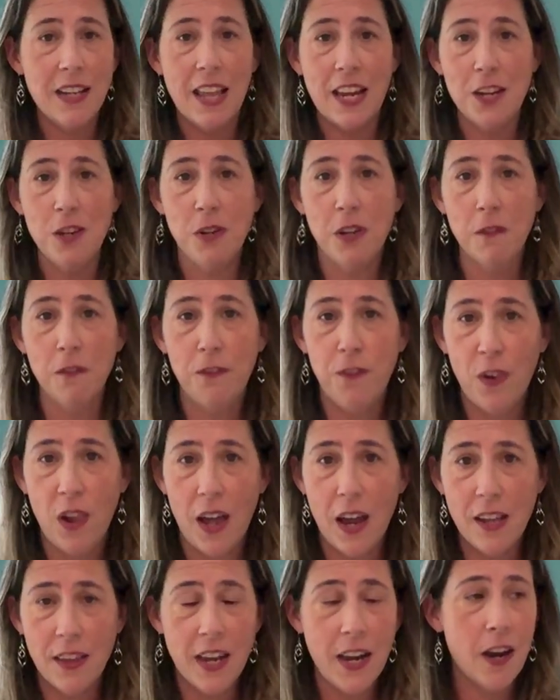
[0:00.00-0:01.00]
that you can
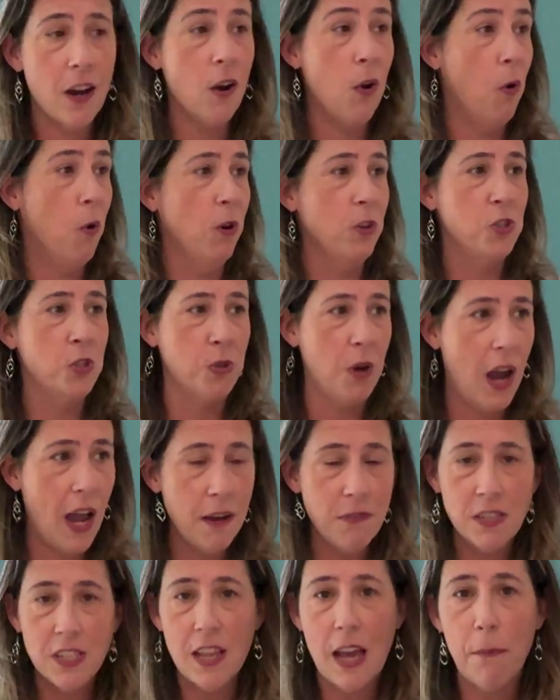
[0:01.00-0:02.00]
fly there or
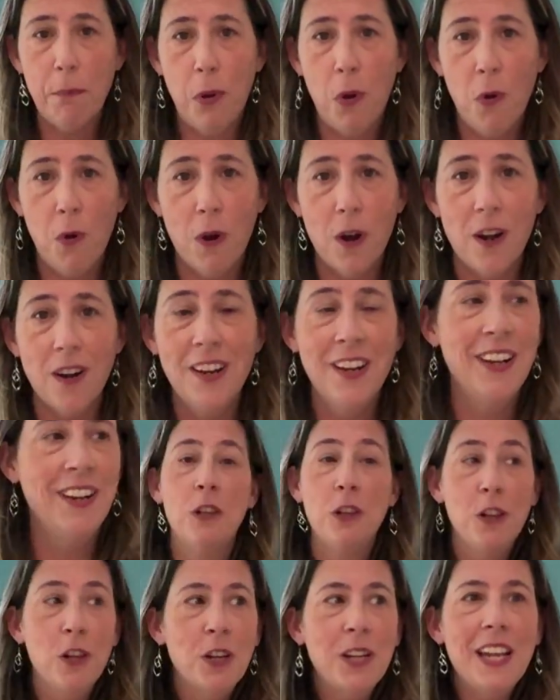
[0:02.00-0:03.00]
drive to that port,
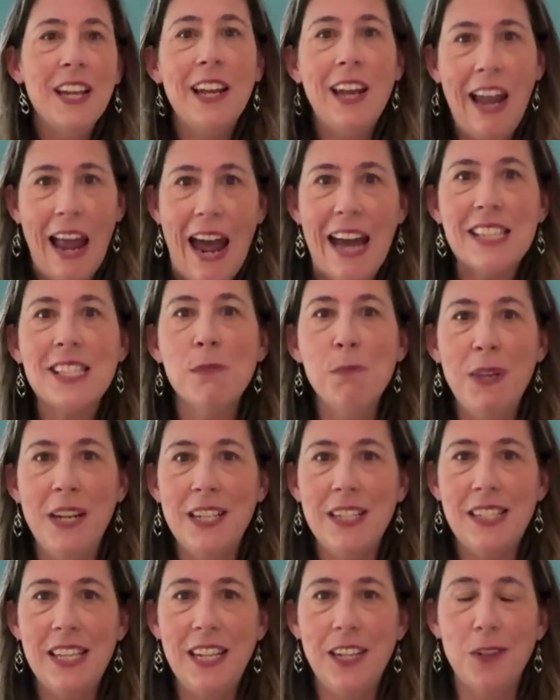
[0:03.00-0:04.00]
look at last
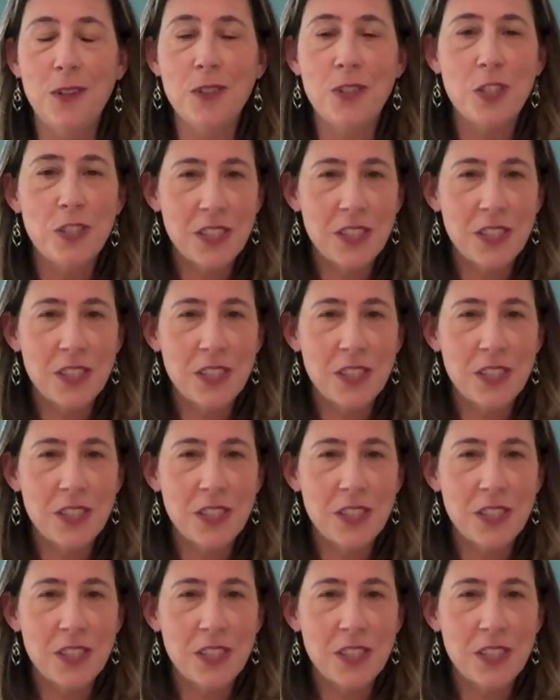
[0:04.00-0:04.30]
minute deals.